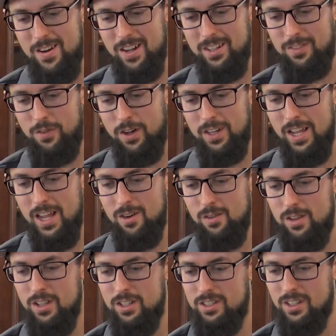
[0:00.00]
next fun can
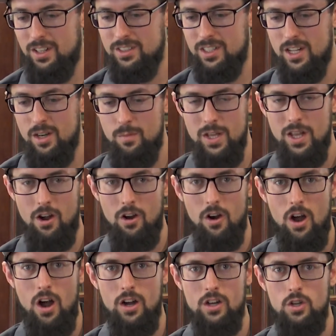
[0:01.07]
release is going to be our
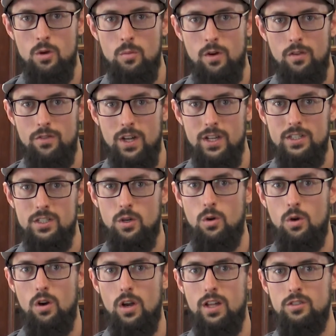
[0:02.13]
Oktoberfest,
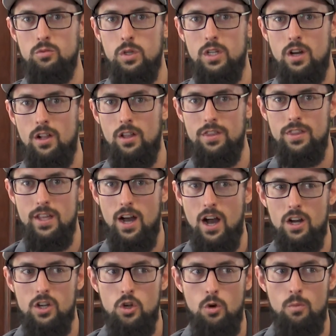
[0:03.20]
or as we call it, the
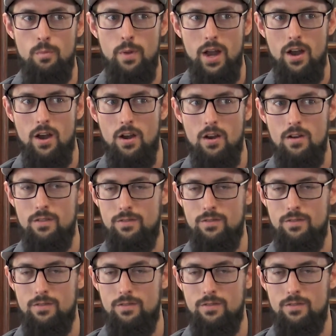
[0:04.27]
Octobear